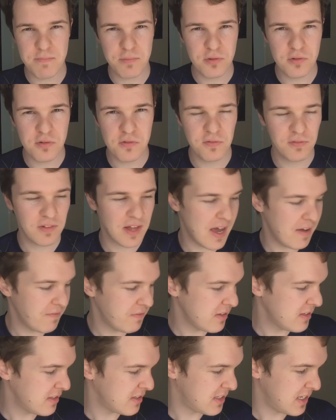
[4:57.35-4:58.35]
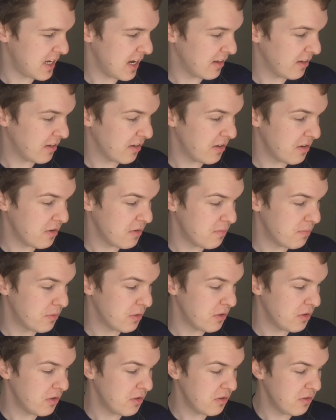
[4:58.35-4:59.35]
Bull flavors yellow,
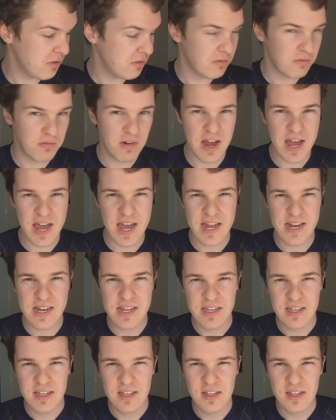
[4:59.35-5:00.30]
blue, red.